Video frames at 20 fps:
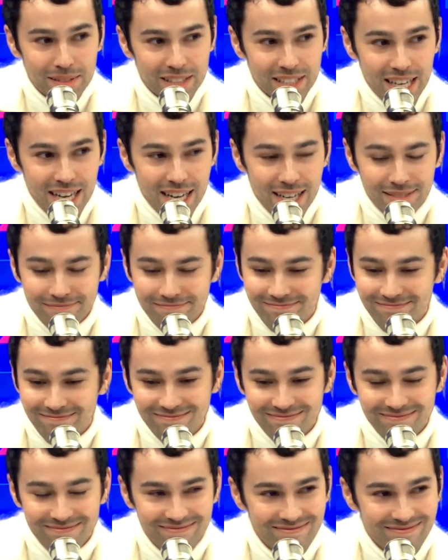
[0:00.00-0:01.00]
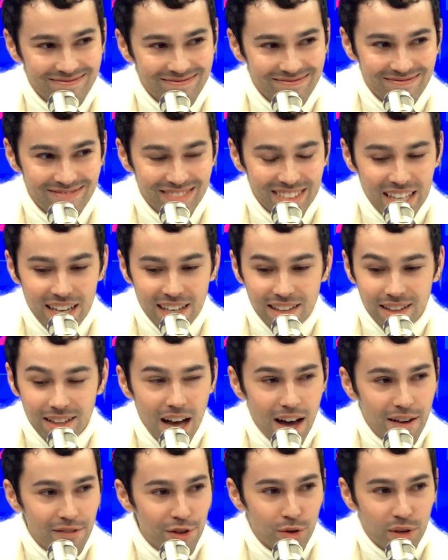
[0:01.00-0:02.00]
So shoot your shot.
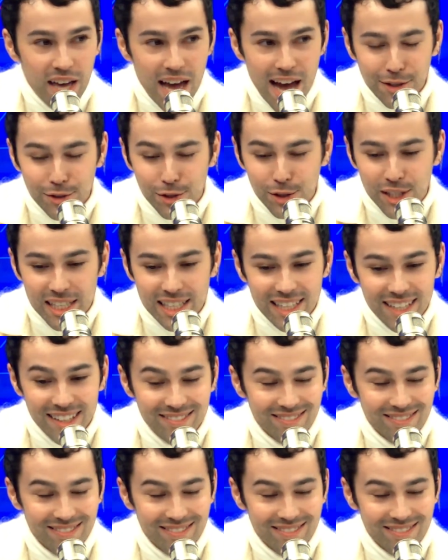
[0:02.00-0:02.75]
Love you, Keshi.